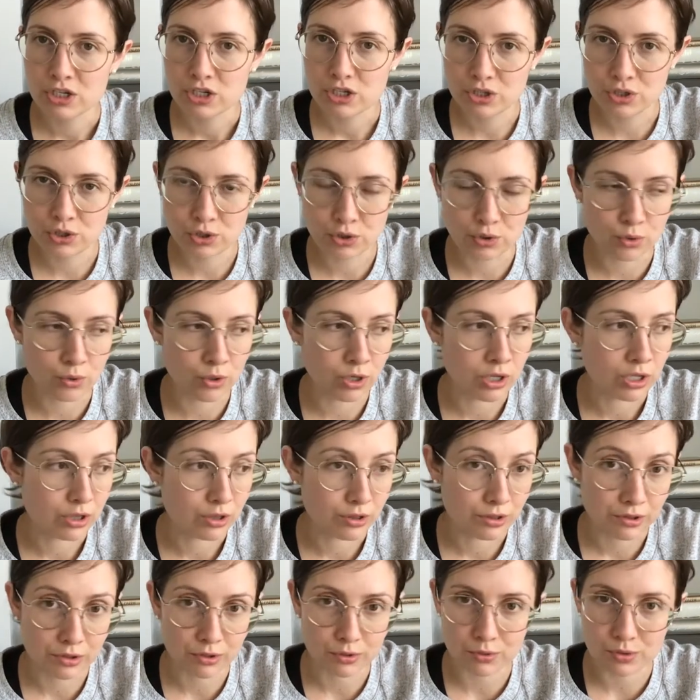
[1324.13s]
to
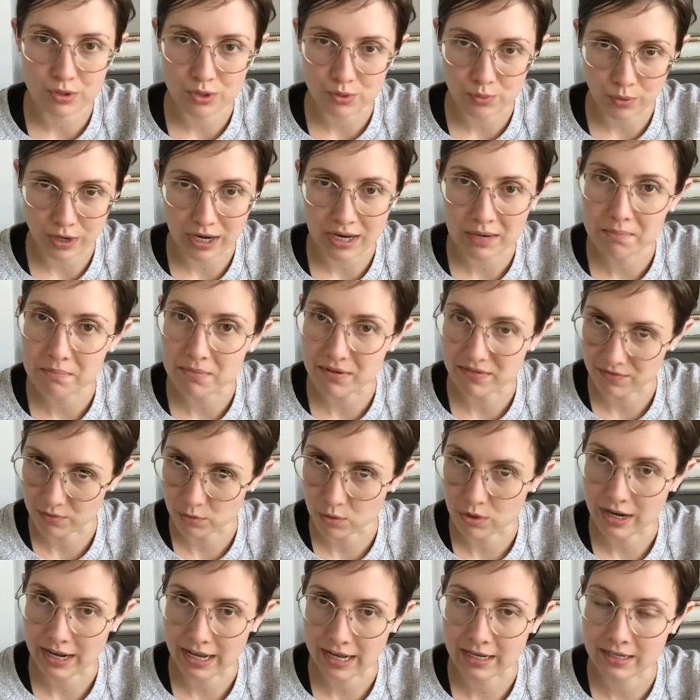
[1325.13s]
lose weight
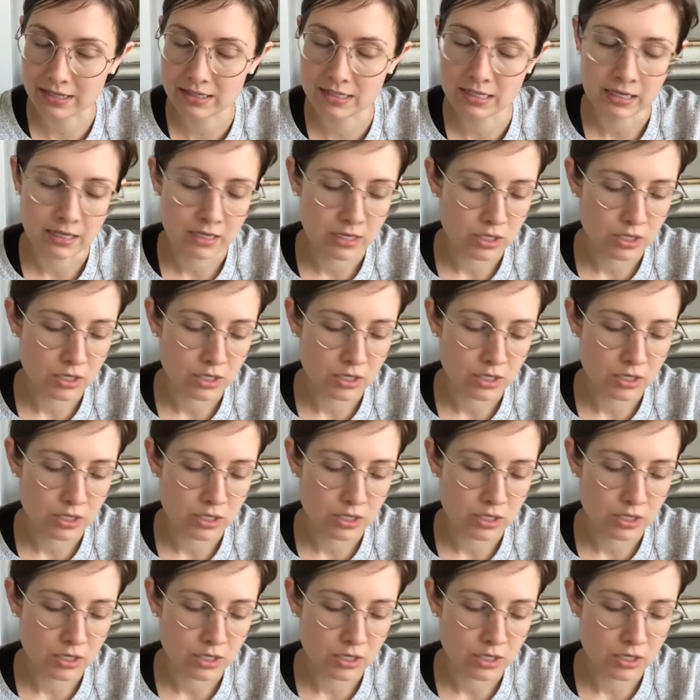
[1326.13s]
beforehand.